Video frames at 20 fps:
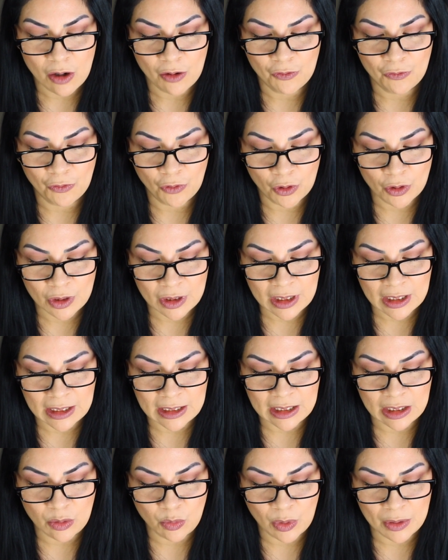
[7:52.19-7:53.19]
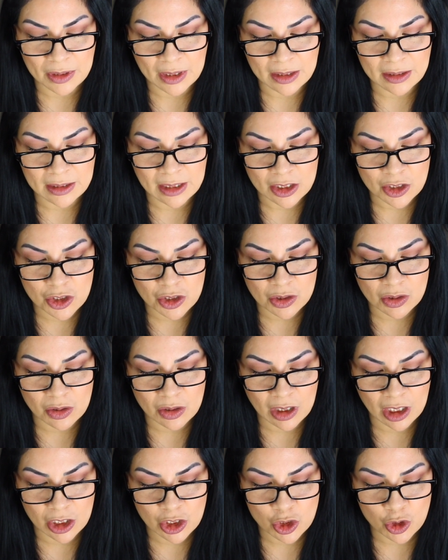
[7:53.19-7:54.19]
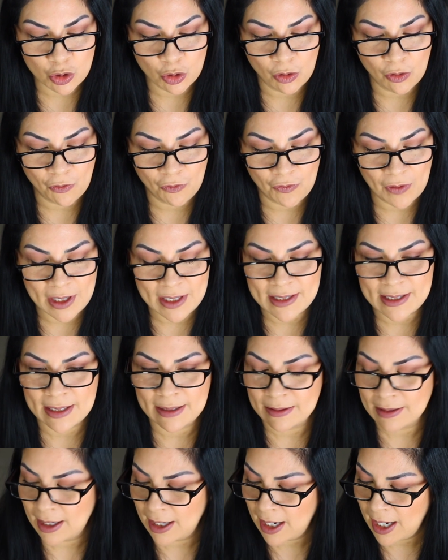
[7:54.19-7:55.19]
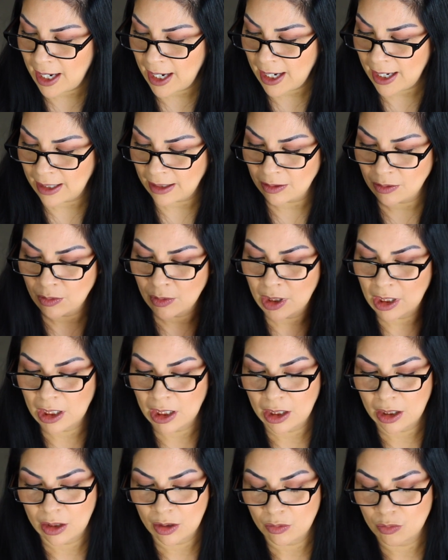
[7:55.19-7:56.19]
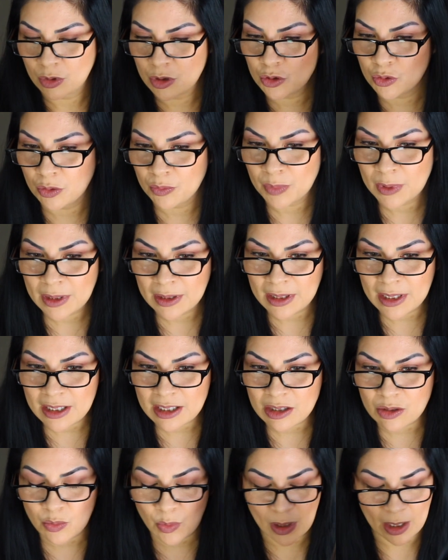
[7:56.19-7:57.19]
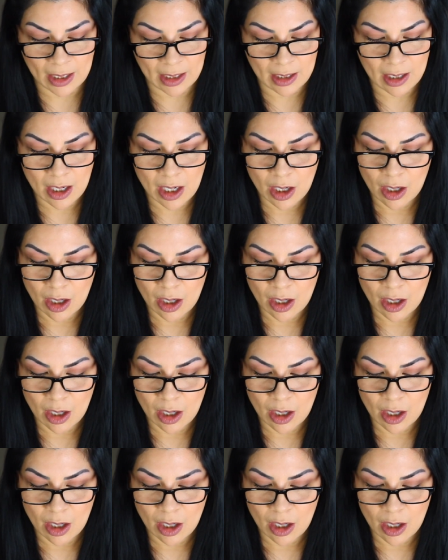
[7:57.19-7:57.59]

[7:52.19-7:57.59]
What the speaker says: vertically with the digital control facing the head, which would be this way.